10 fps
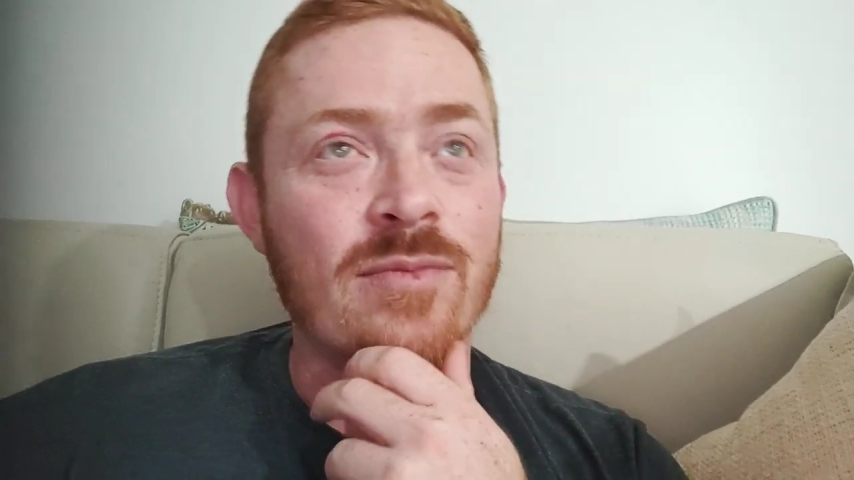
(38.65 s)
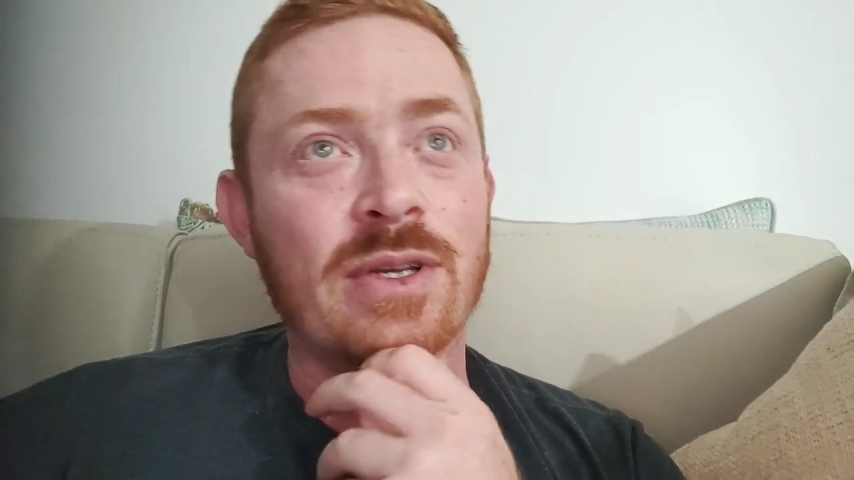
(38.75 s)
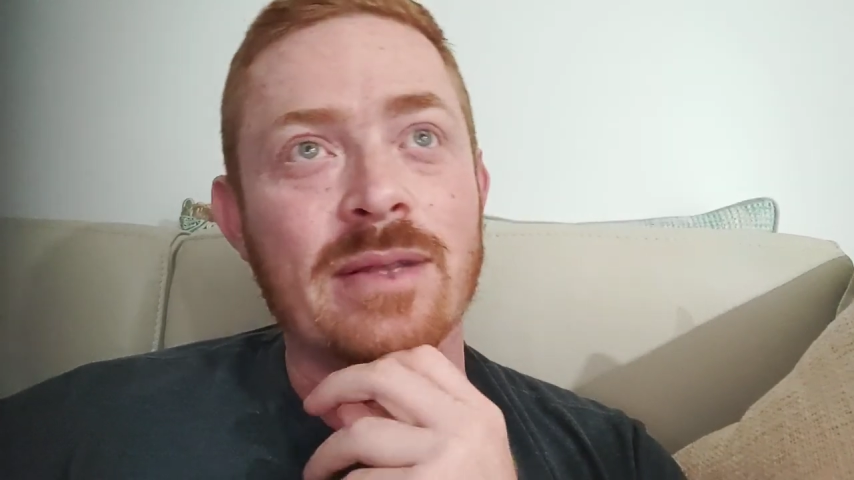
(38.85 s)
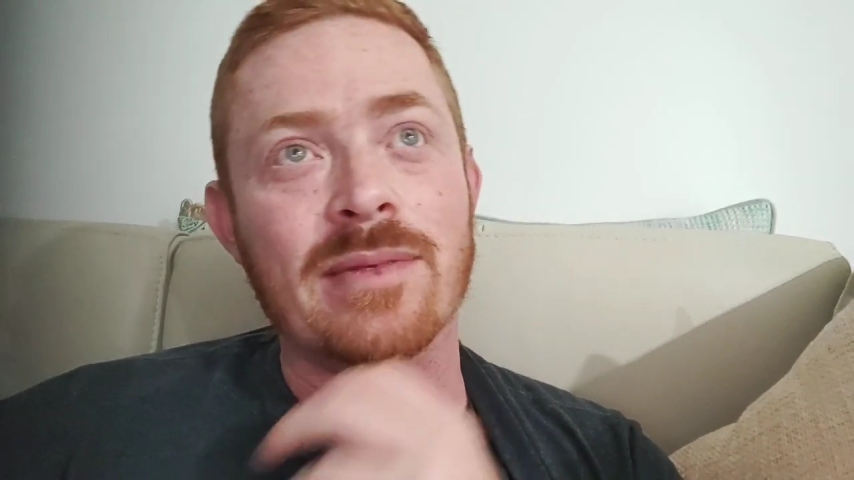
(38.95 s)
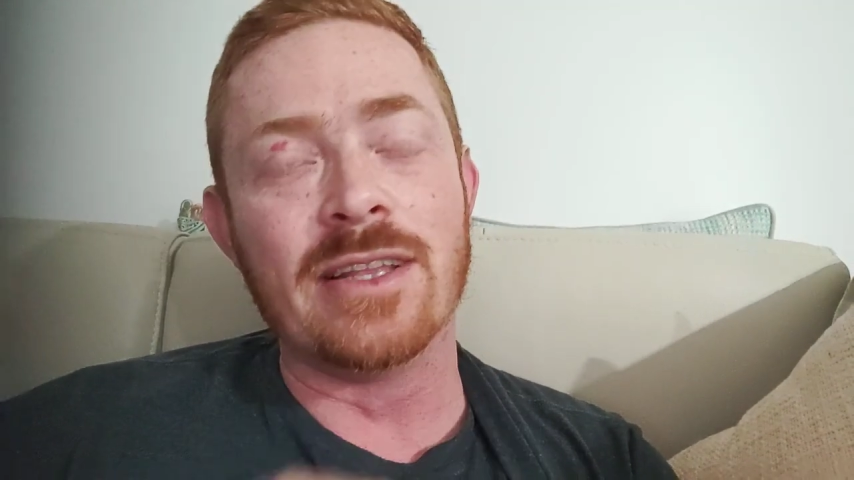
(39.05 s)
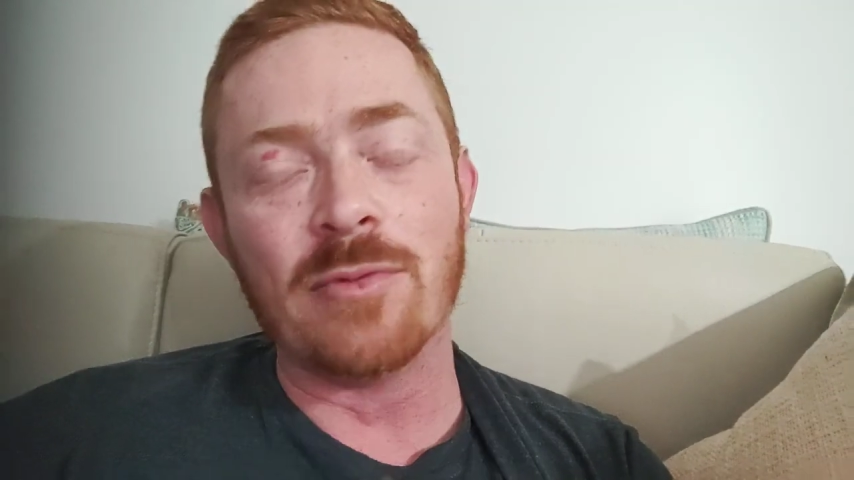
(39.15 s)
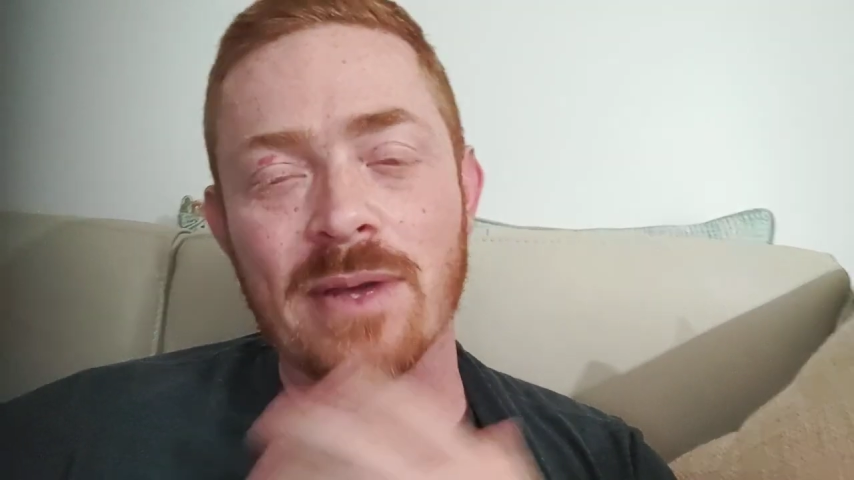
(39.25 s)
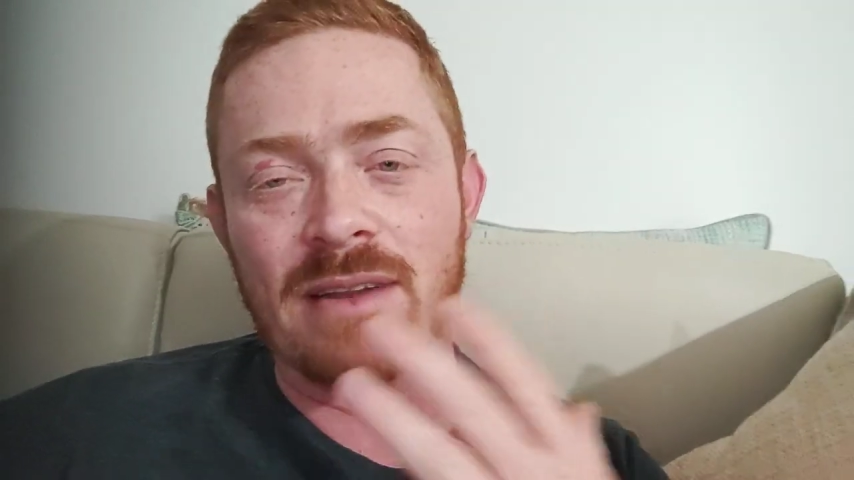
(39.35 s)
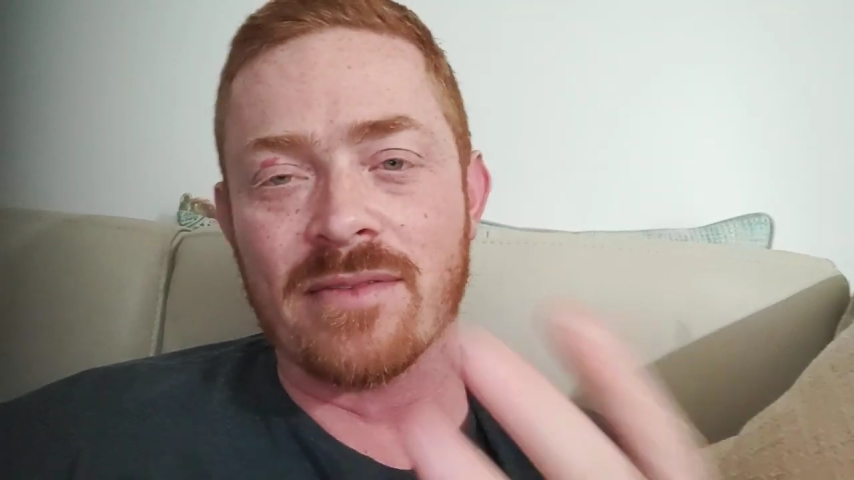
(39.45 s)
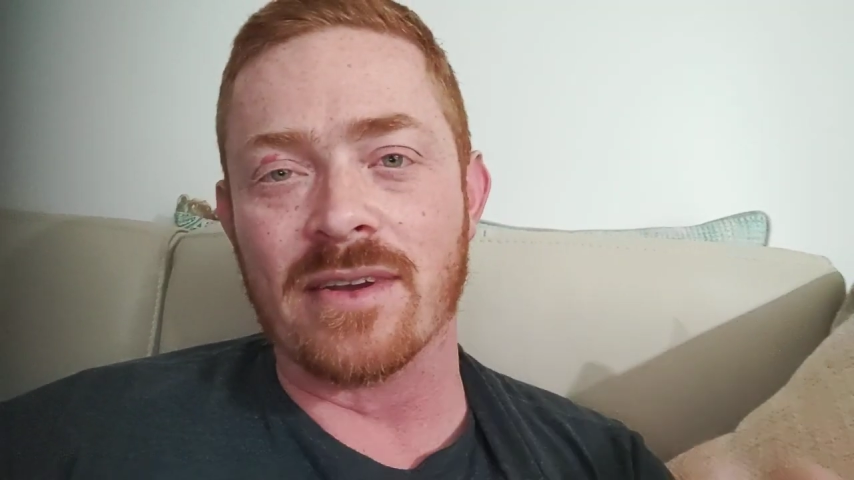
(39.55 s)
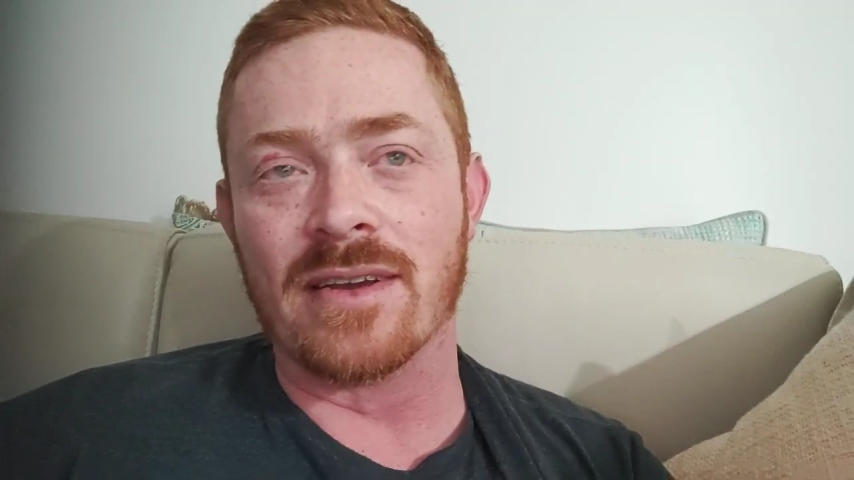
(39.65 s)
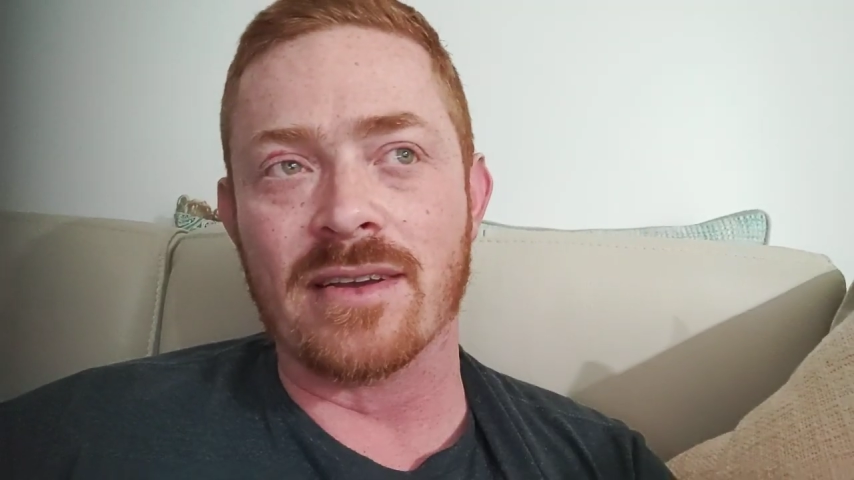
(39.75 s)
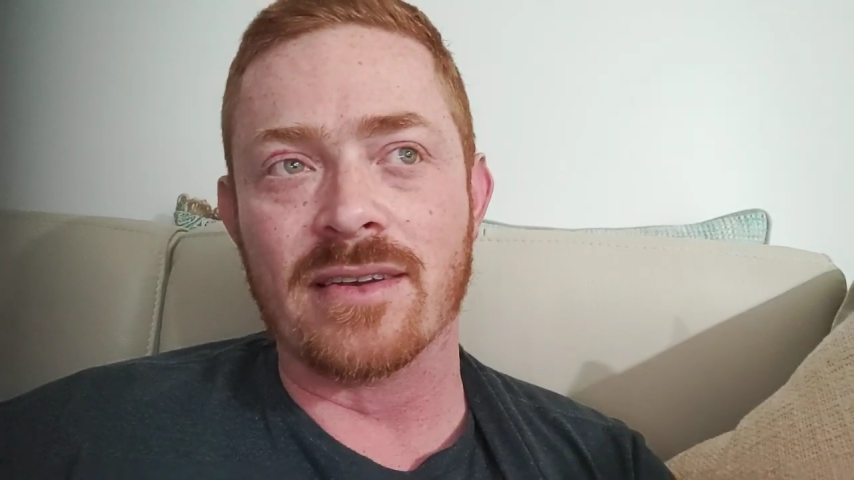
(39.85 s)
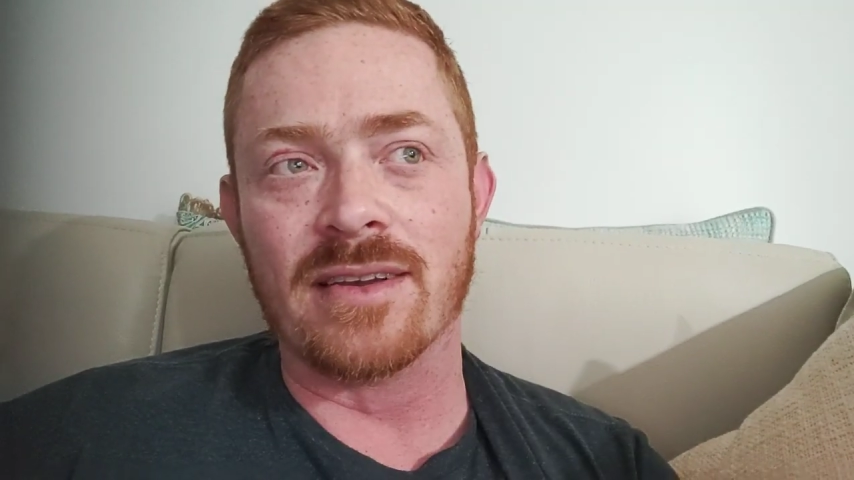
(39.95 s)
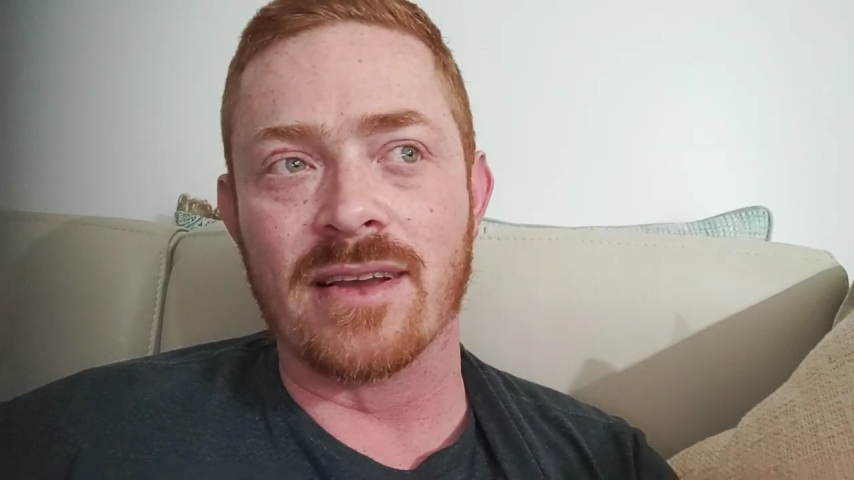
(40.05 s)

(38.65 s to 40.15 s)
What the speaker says: with a little bit of a